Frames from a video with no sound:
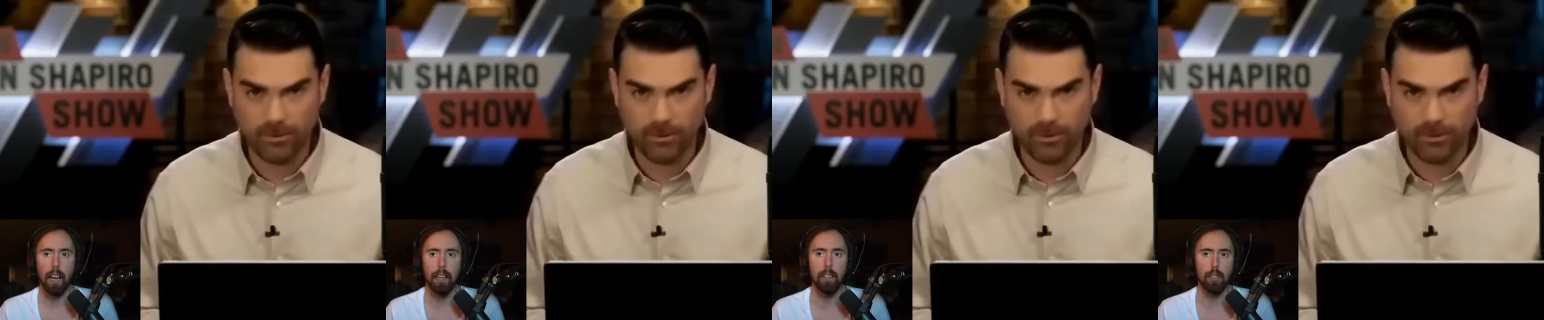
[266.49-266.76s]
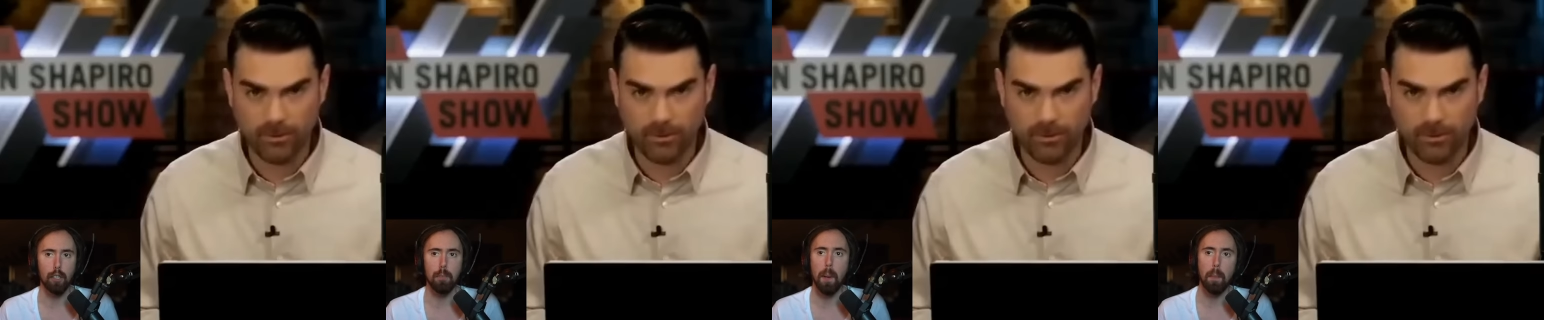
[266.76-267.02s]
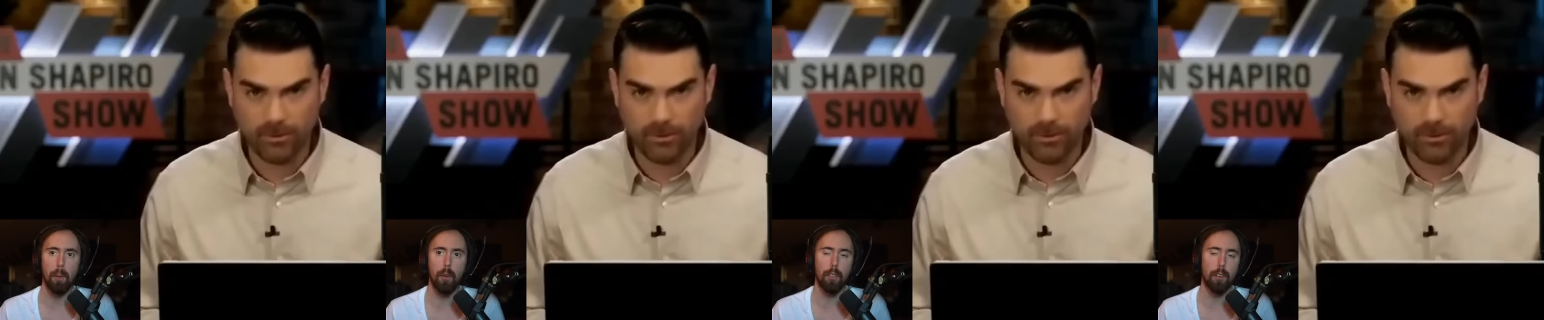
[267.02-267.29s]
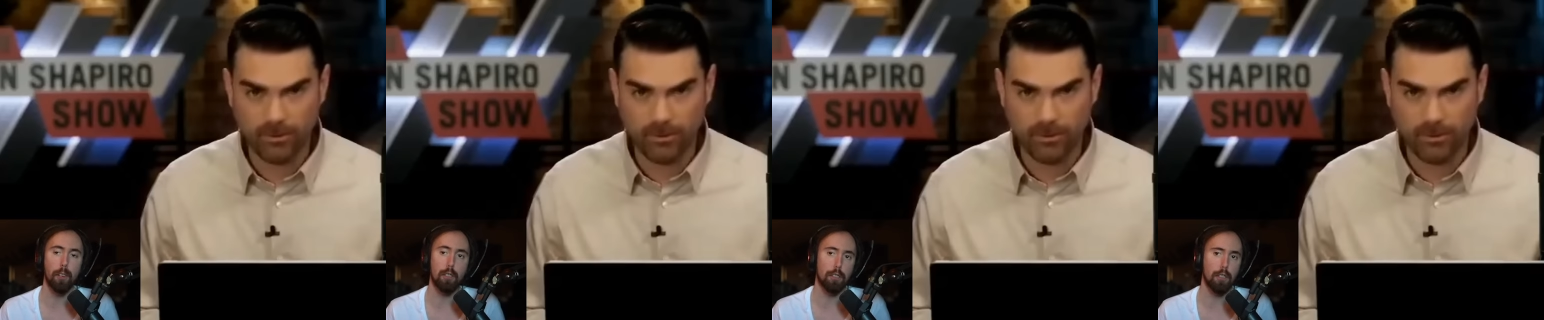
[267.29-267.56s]
Speaker 1: And there's people
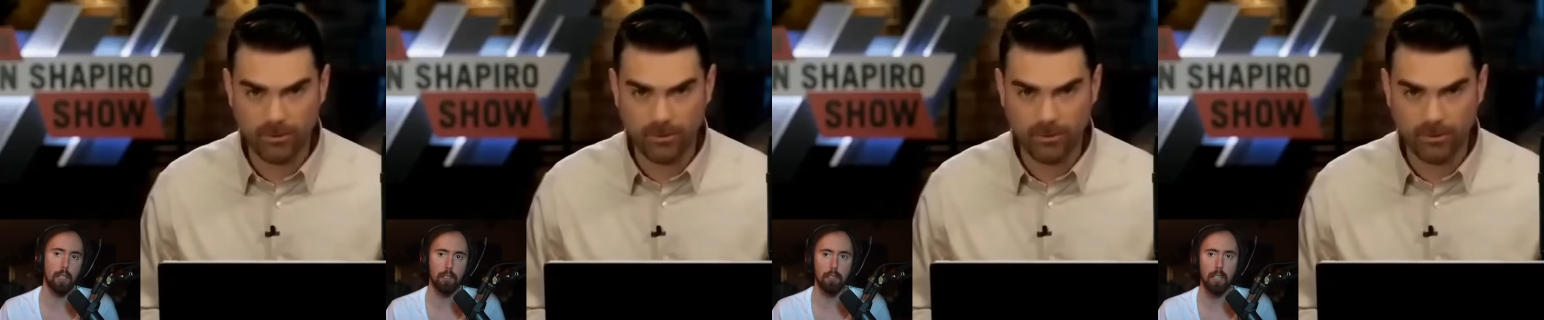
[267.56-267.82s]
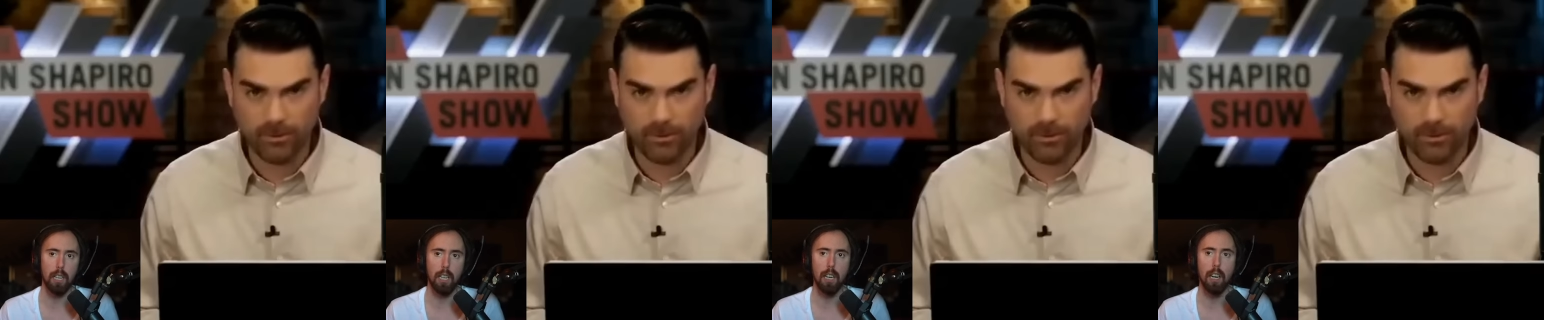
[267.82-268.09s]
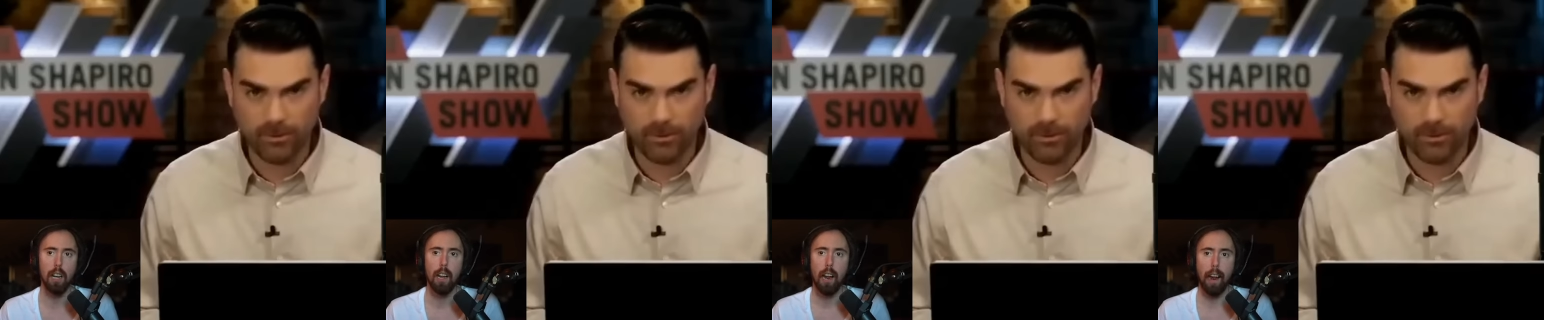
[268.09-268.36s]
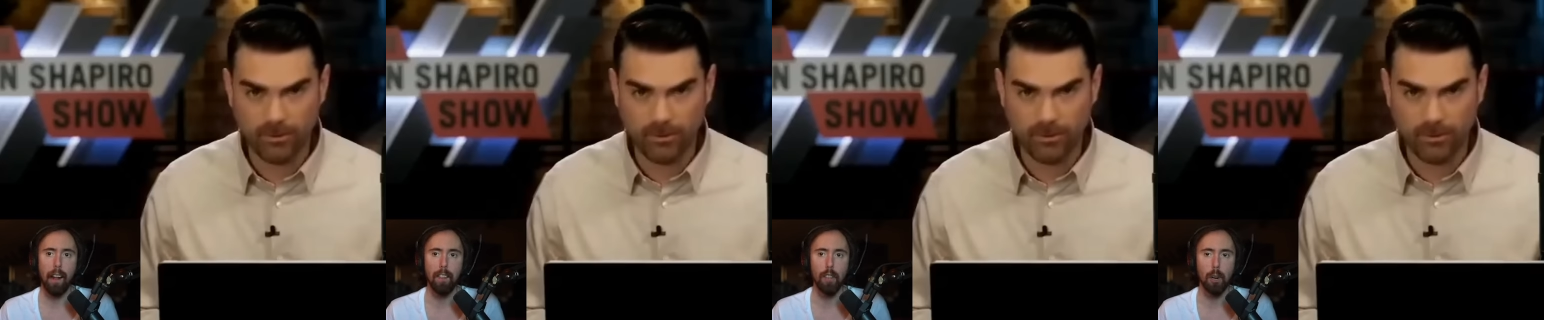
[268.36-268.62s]
that are sixty
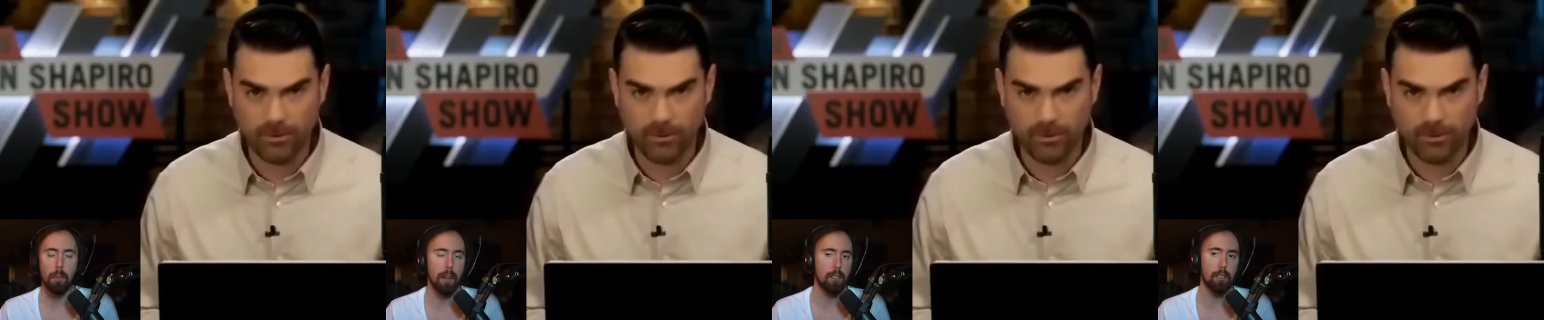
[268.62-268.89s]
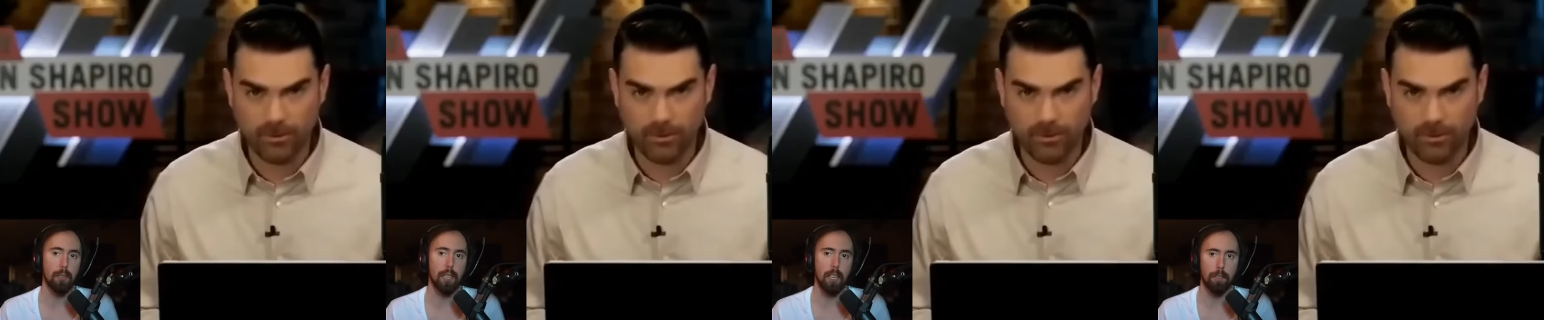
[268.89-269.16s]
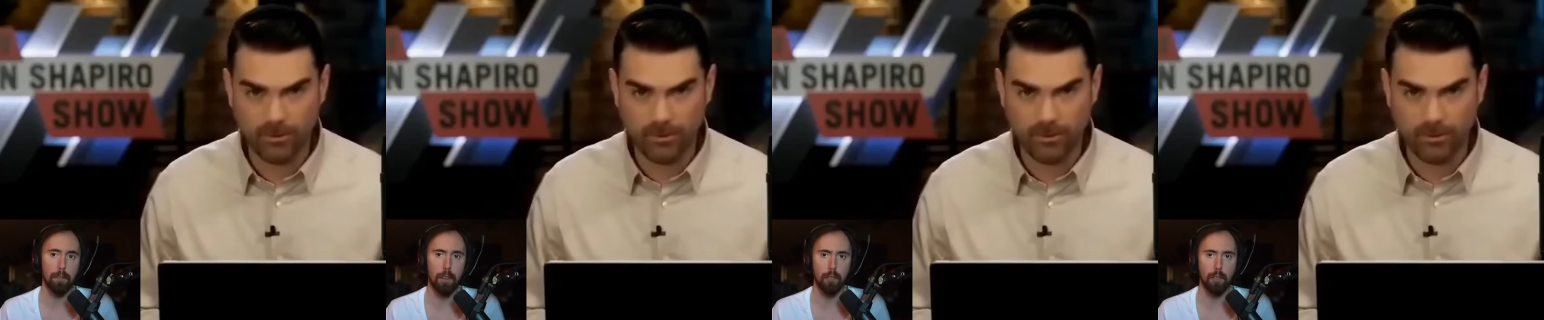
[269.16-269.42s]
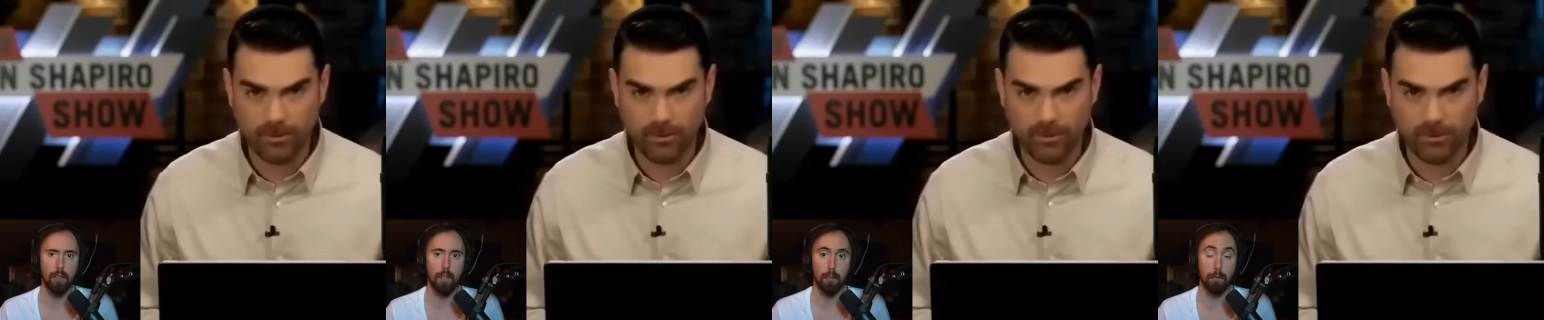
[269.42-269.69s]
and they're mentally and
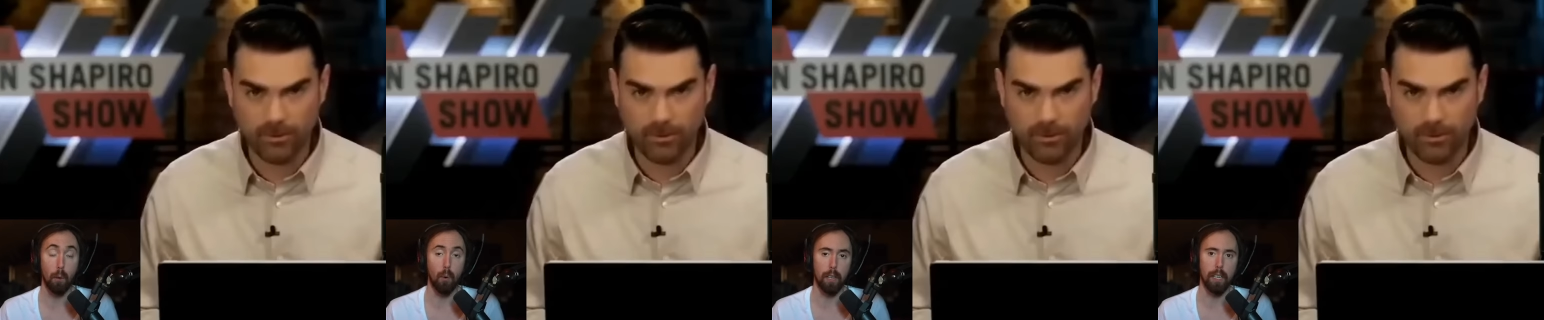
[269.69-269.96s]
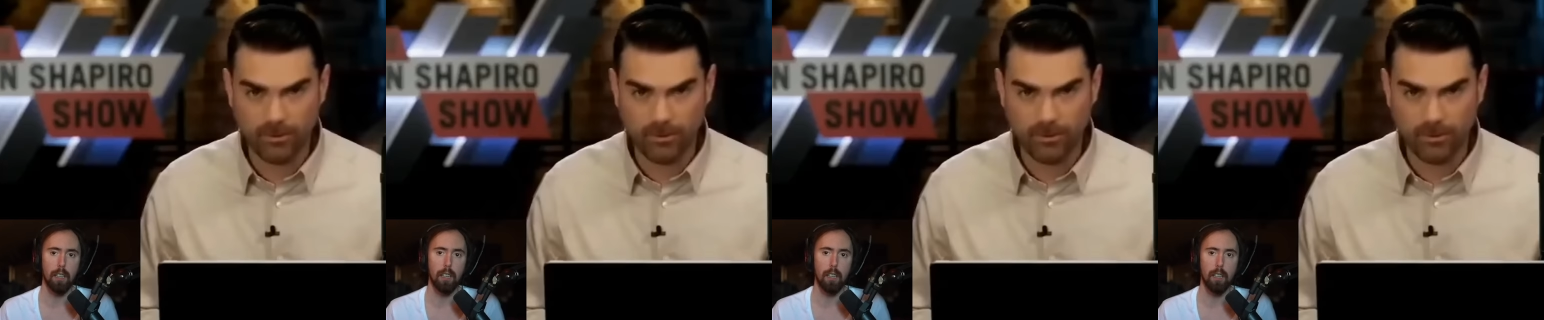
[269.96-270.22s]
physically forty.